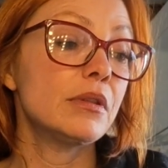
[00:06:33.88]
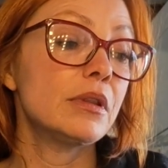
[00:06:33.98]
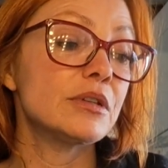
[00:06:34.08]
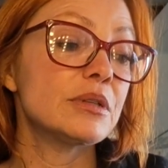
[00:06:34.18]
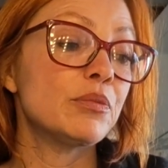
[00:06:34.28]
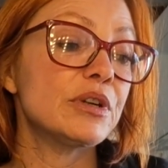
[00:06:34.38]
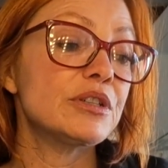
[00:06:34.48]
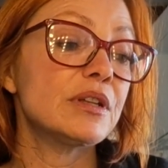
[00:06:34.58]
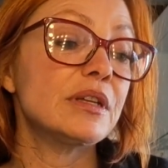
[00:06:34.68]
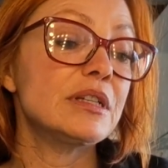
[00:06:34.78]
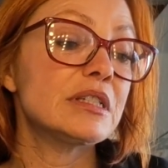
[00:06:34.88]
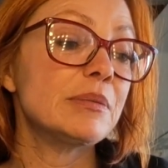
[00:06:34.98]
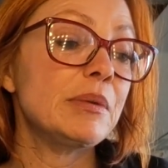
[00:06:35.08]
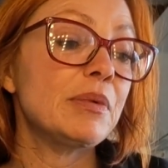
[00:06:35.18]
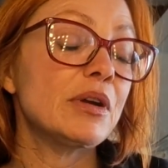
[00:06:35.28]
There's a bridge that needs to
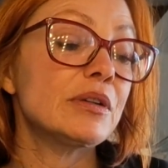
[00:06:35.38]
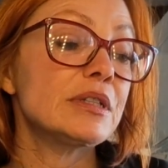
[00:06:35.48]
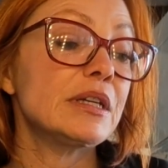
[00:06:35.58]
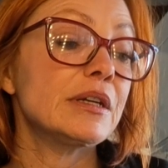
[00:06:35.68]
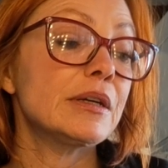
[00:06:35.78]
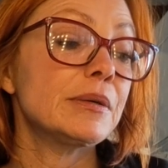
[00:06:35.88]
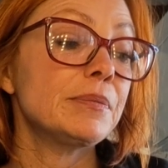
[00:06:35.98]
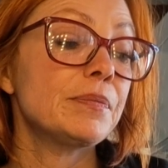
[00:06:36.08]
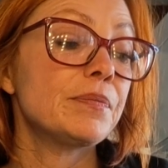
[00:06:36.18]
be burned here.